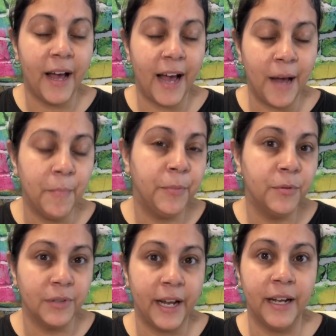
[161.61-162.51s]

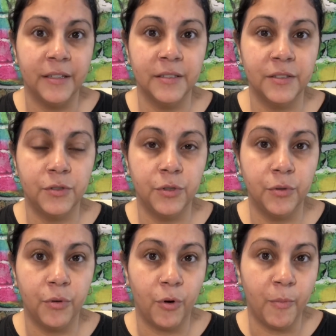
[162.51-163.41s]
ample land to
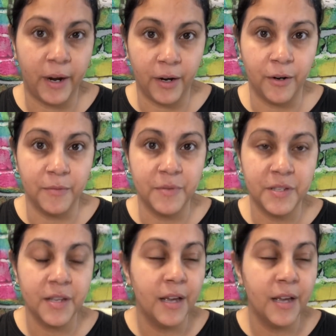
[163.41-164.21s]
grow my herbs.